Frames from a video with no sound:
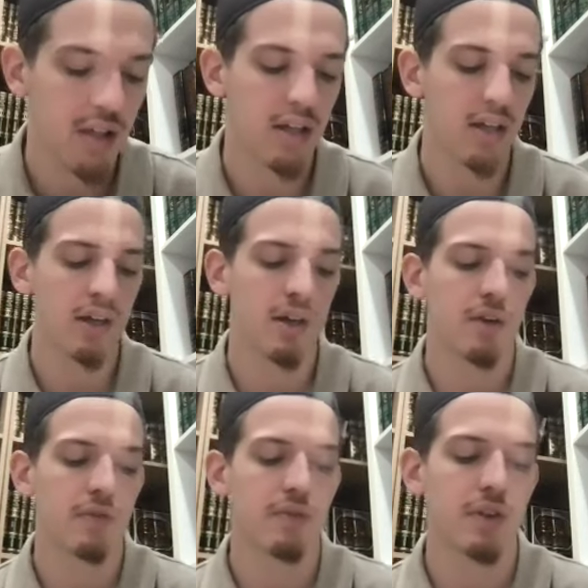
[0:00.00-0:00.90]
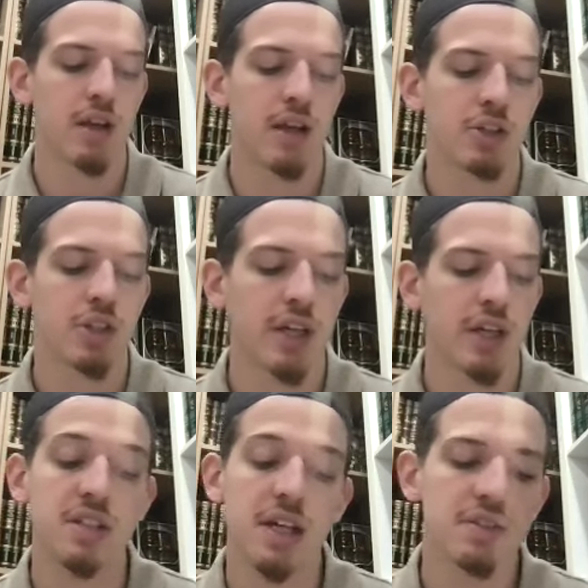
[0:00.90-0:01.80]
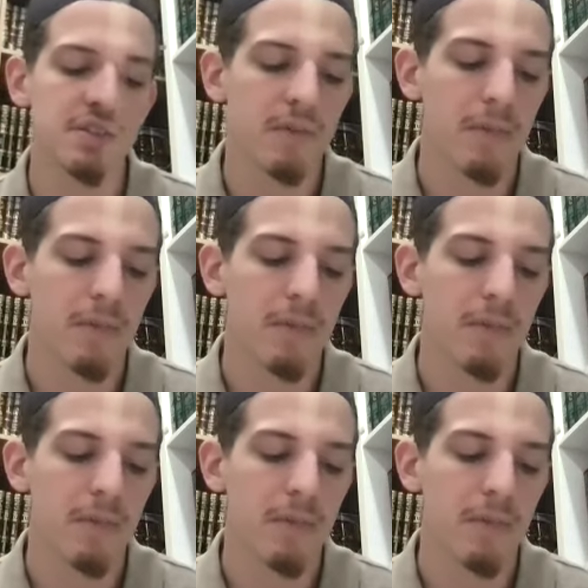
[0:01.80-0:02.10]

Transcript: al-Ash'ari he says,